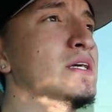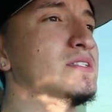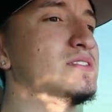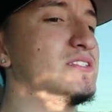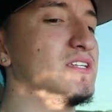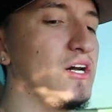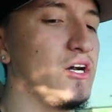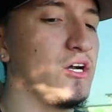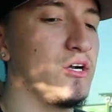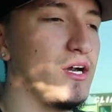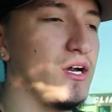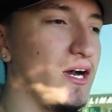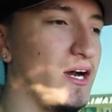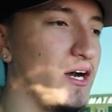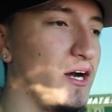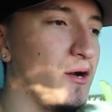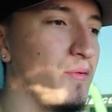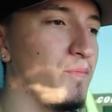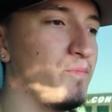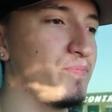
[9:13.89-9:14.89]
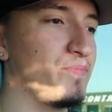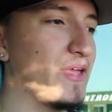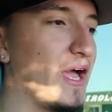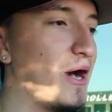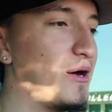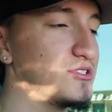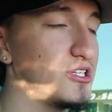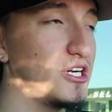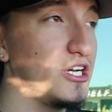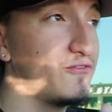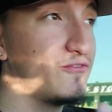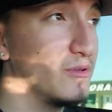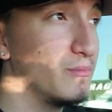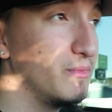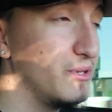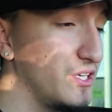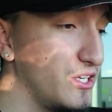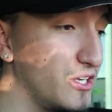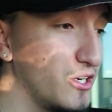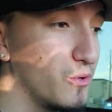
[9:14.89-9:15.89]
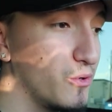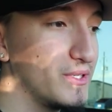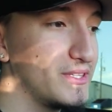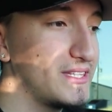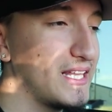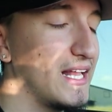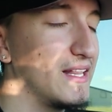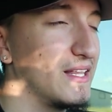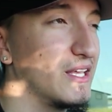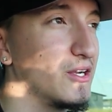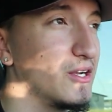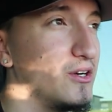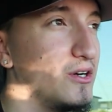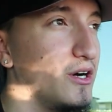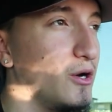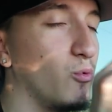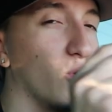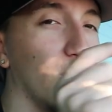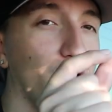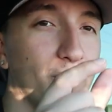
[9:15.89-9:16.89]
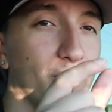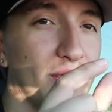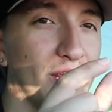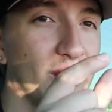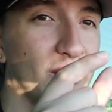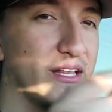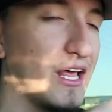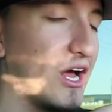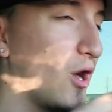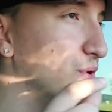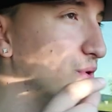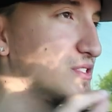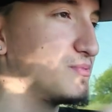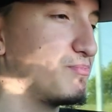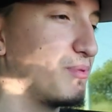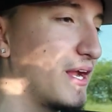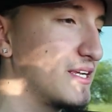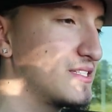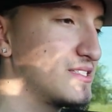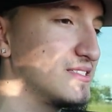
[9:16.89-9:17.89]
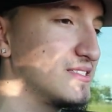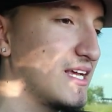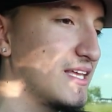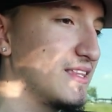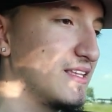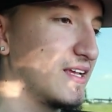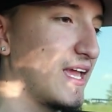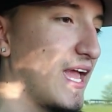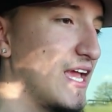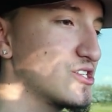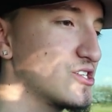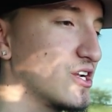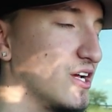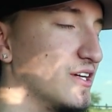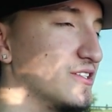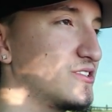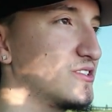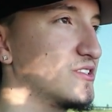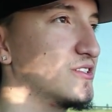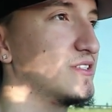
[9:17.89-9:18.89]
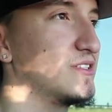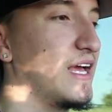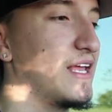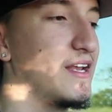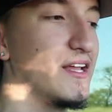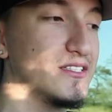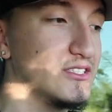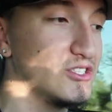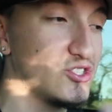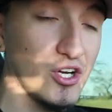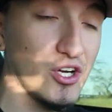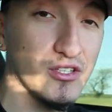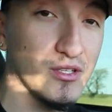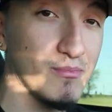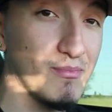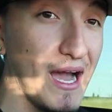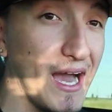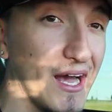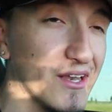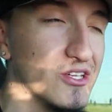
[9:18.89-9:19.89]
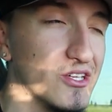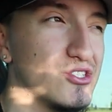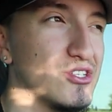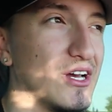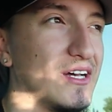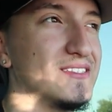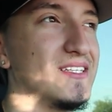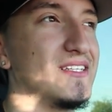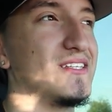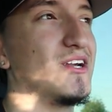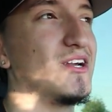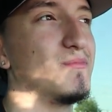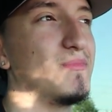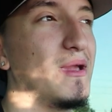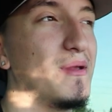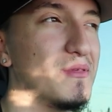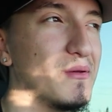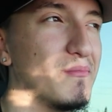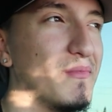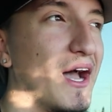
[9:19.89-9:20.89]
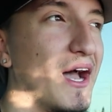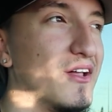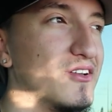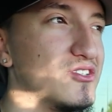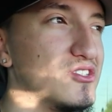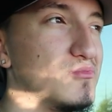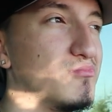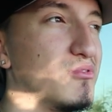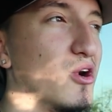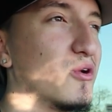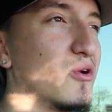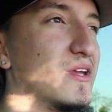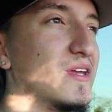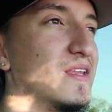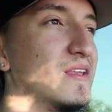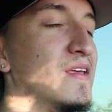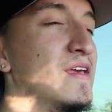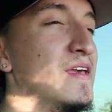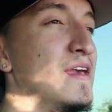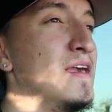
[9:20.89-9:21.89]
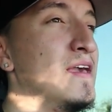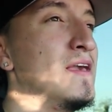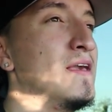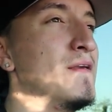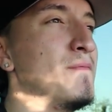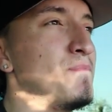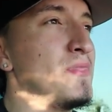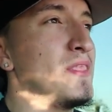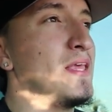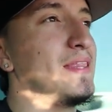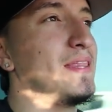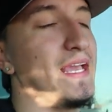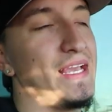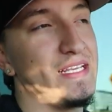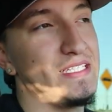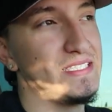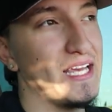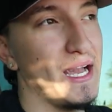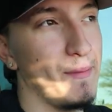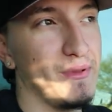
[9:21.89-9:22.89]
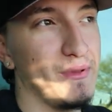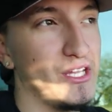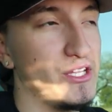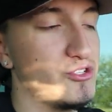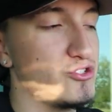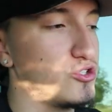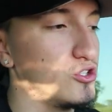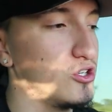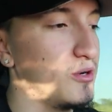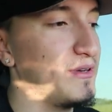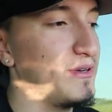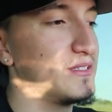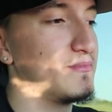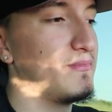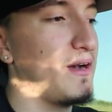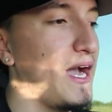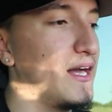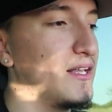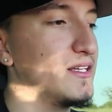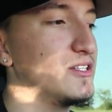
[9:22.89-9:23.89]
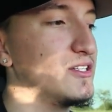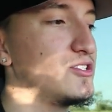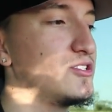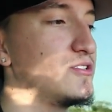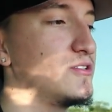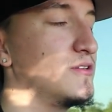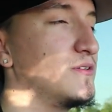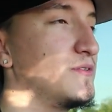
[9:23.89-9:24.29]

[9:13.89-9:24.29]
So um, I was already familiar with that little uh, worm gear that always breaks inside the gauge cluster that doesn't turn the mileage. So I was like, yo, maybe the mileage is broken, that he's not being true about the mileage.